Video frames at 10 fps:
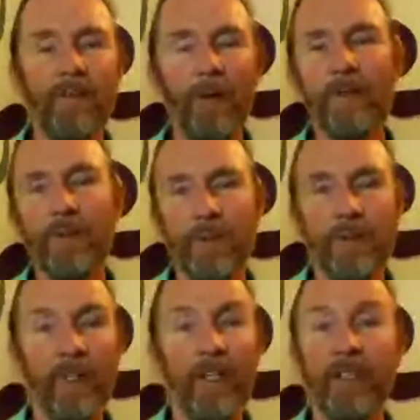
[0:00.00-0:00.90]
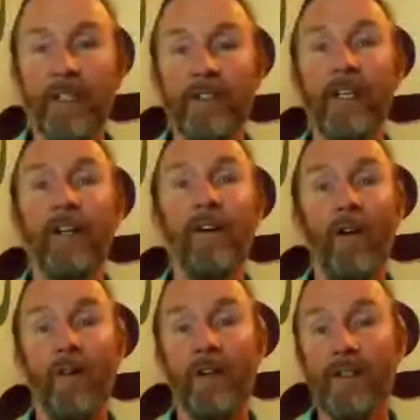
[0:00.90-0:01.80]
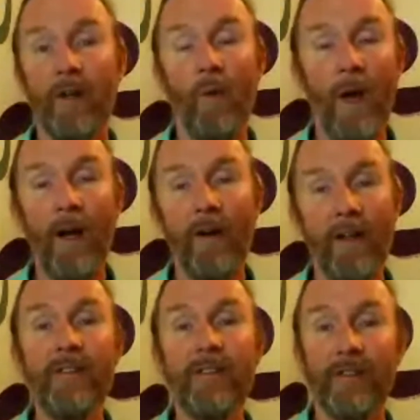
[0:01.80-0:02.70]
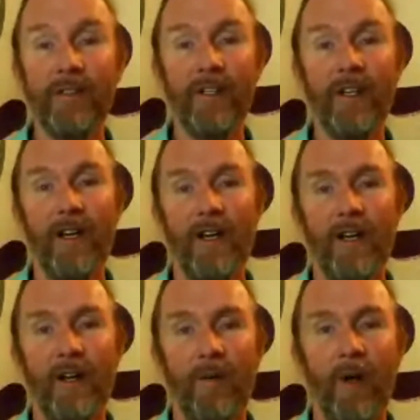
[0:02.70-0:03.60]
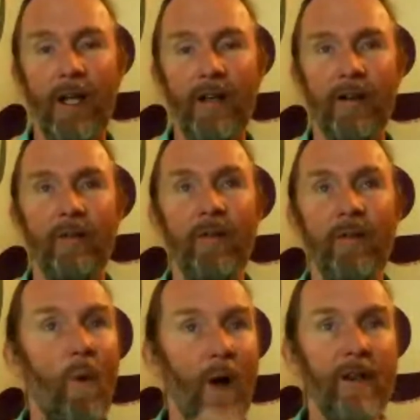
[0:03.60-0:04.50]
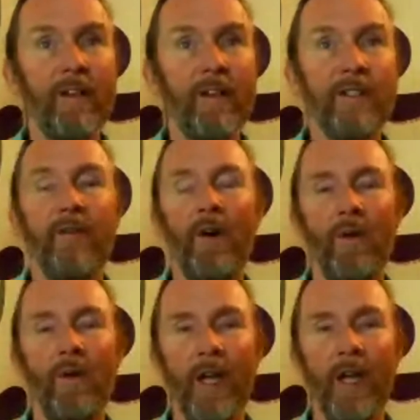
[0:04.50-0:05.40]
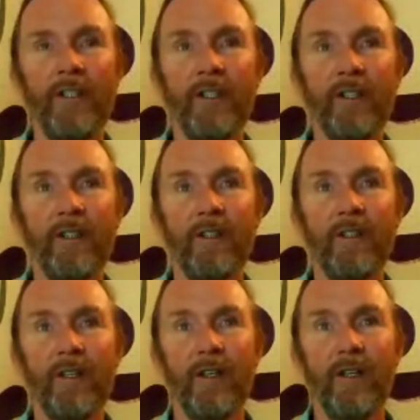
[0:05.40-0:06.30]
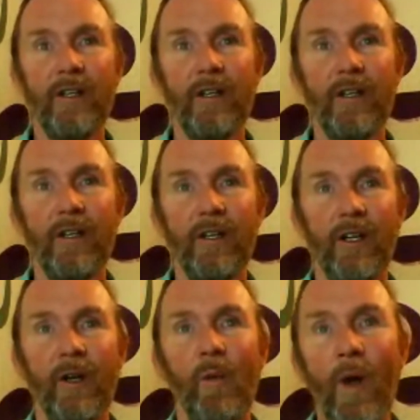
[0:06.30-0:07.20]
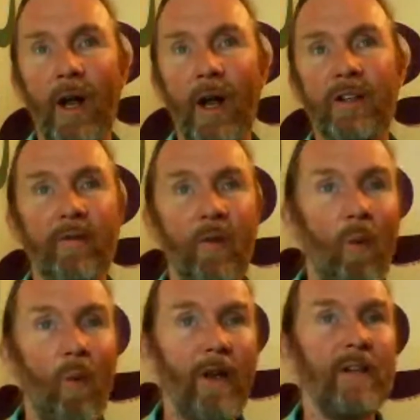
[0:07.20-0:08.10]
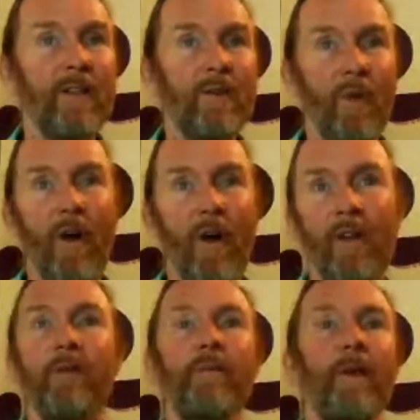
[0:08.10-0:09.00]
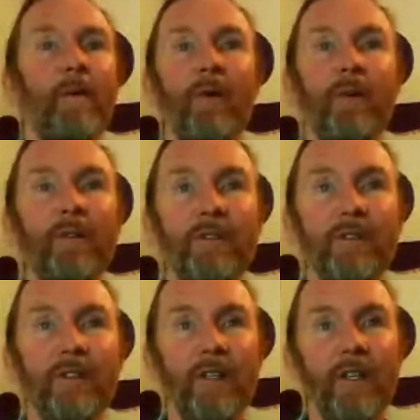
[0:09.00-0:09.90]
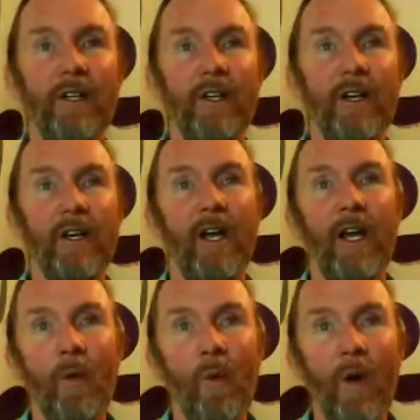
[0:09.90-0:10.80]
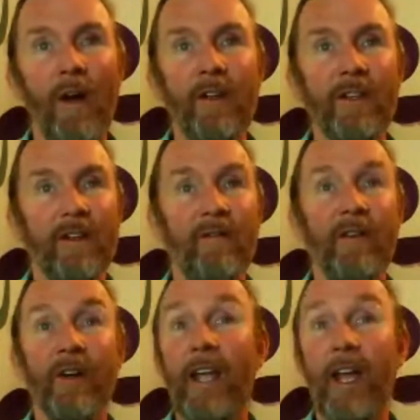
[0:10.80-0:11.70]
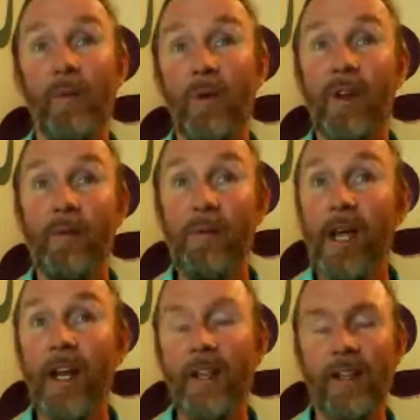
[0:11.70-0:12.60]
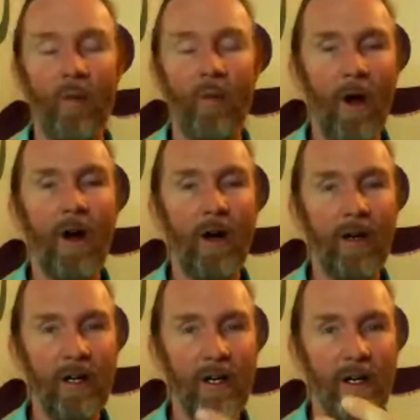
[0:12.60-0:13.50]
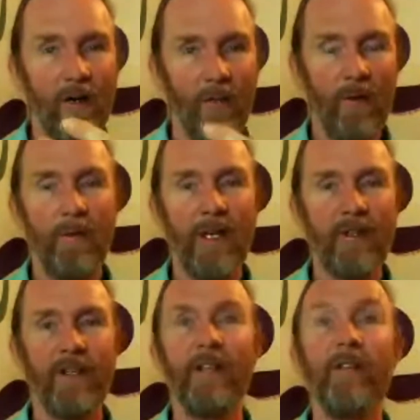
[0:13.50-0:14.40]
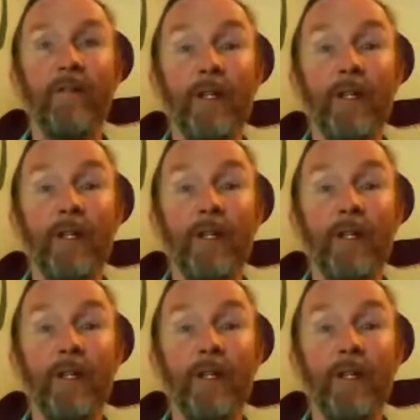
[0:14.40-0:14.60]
In the spiritual traditions, they call this an awareness, right, of the oneness of all creation, an awareness of the oneness with all other people, an awareness of there can't really be anything wrong with me as an